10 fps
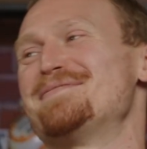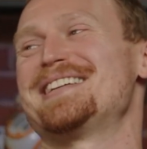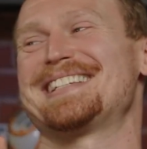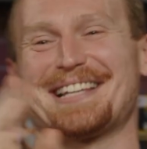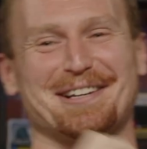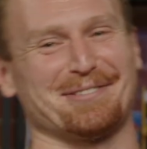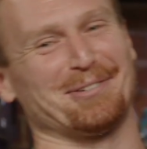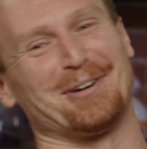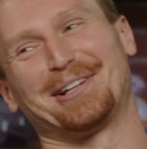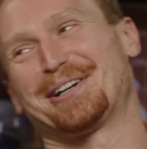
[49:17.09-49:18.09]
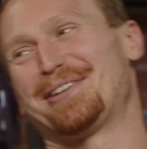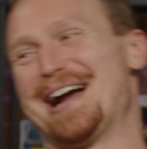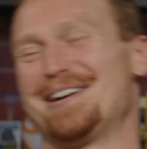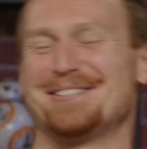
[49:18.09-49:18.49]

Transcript: He's like rolling around.